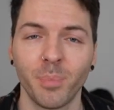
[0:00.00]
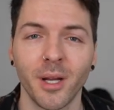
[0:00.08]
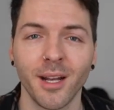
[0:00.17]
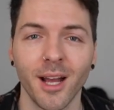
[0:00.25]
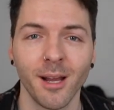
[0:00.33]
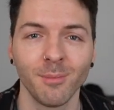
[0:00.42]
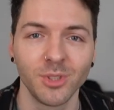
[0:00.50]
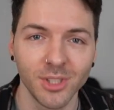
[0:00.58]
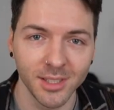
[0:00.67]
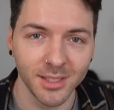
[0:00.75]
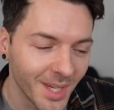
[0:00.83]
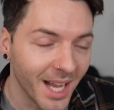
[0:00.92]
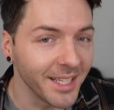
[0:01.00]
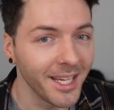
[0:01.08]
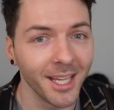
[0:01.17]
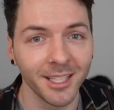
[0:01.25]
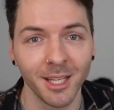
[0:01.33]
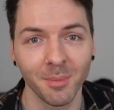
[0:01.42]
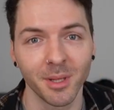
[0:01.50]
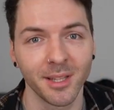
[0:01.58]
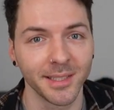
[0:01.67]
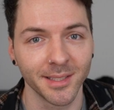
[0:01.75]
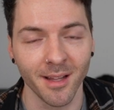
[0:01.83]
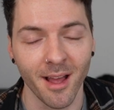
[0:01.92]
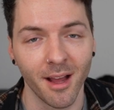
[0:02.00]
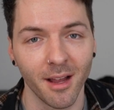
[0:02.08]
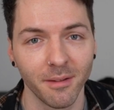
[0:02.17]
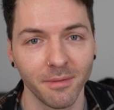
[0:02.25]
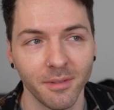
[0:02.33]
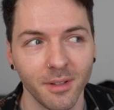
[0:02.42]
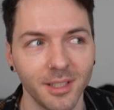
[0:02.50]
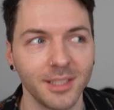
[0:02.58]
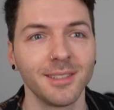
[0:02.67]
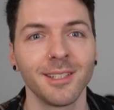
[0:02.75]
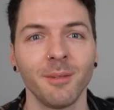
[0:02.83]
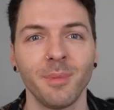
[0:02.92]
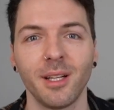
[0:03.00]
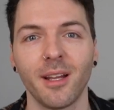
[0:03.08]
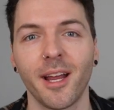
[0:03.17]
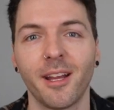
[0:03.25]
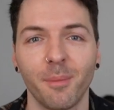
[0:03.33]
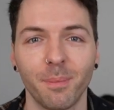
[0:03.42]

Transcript: but I can't keep the things alive. This is gonna be like